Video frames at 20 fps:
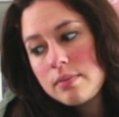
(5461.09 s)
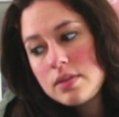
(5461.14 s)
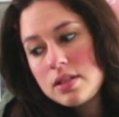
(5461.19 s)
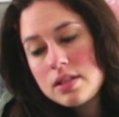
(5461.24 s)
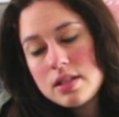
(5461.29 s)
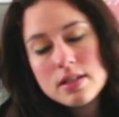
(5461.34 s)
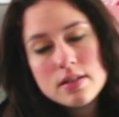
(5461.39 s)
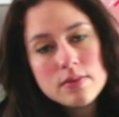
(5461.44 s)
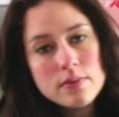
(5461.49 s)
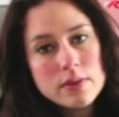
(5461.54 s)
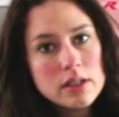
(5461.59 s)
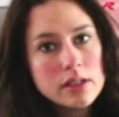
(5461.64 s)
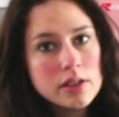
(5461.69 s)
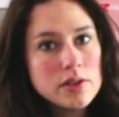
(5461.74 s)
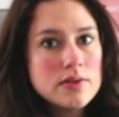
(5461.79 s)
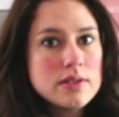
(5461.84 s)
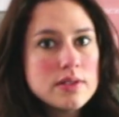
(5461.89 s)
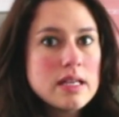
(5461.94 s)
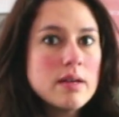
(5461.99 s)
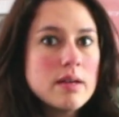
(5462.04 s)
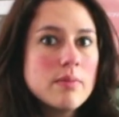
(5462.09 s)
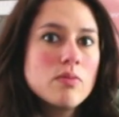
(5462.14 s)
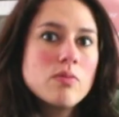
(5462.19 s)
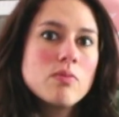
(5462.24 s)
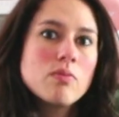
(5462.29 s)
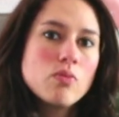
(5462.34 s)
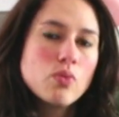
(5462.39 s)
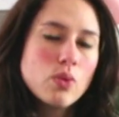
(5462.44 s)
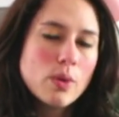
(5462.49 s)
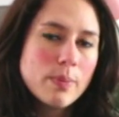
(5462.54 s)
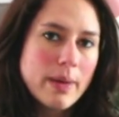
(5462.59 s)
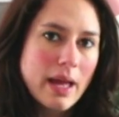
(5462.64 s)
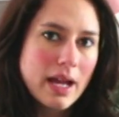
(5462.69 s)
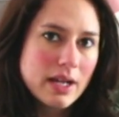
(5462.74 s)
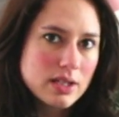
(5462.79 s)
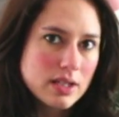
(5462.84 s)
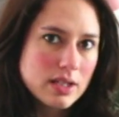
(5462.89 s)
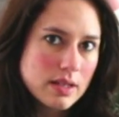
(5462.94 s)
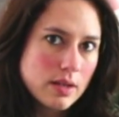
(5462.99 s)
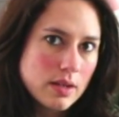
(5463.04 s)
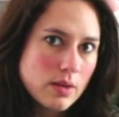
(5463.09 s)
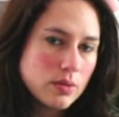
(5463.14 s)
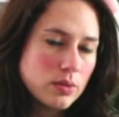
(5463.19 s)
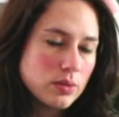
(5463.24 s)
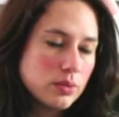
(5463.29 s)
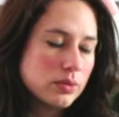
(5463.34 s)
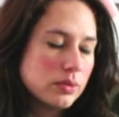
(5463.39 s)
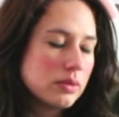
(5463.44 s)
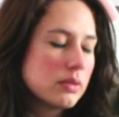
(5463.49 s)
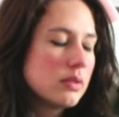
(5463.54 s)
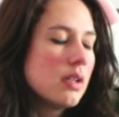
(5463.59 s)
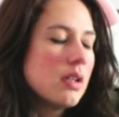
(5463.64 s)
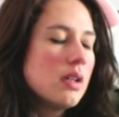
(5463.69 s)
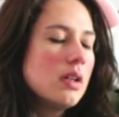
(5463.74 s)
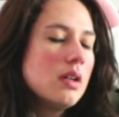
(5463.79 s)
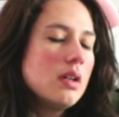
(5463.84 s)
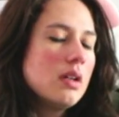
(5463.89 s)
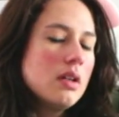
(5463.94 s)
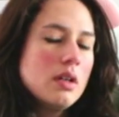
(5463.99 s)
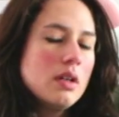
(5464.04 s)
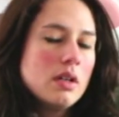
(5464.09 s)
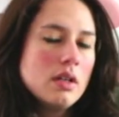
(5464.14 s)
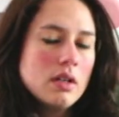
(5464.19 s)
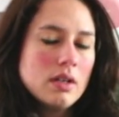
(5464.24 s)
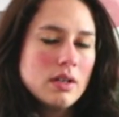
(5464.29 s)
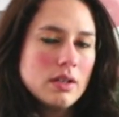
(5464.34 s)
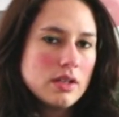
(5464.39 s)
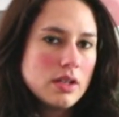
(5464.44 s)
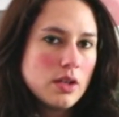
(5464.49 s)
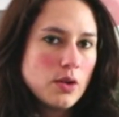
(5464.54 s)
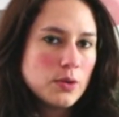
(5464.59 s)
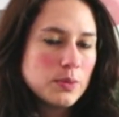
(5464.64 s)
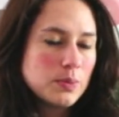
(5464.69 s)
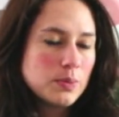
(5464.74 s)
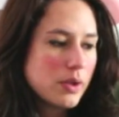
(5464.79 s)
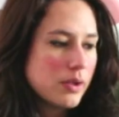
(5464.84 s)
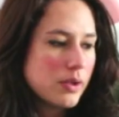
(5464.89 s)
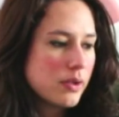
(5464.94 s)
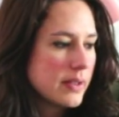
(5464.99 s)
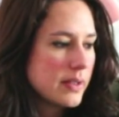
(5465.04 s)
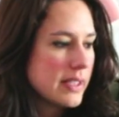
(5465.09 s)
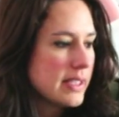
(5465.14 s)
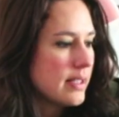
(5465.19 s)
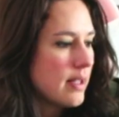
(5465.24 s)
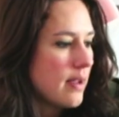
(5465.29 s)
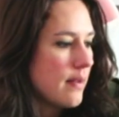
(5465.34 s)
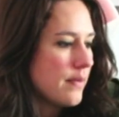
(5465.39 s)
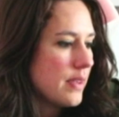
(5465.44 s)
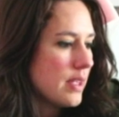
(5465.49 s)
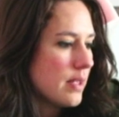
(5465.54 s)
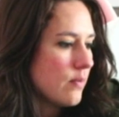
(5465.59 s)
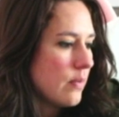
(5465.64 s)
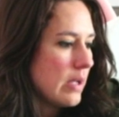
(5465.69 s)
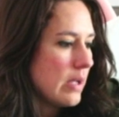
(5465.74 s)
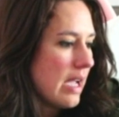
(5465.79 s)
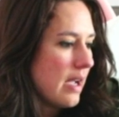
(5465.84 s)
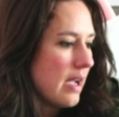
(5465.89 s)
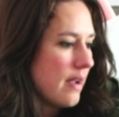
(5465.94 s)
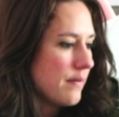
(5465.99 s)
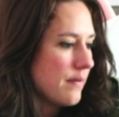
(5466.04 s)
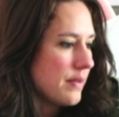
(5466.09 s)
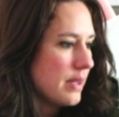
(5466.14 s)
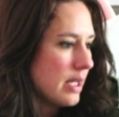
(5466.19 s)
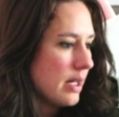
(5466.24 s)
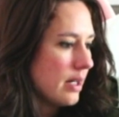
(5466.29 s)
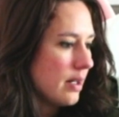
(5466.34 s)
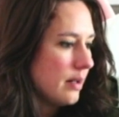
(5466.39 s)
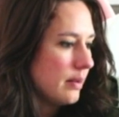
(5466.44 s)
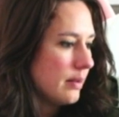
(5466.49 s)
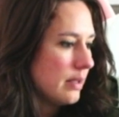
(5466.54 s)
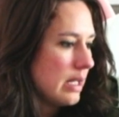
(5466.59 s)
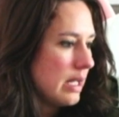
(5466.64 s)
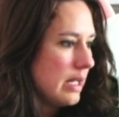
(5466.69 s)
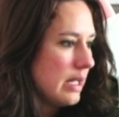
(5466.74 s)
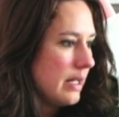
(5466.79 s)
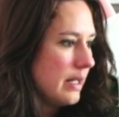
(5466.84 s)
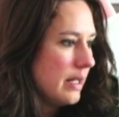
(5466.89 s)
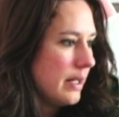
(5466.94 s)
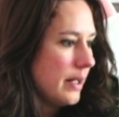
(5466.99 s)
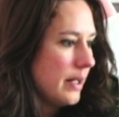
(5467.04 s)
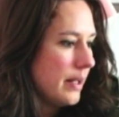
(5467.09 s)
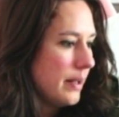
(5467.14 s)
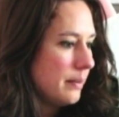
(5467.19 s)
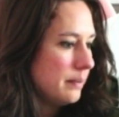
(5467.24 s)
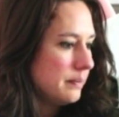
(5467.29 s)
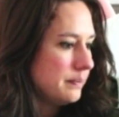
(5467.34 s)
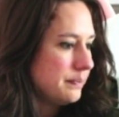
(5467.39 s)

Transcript: doesn't want to lose him. We're back to the old brotherly love that we have there. I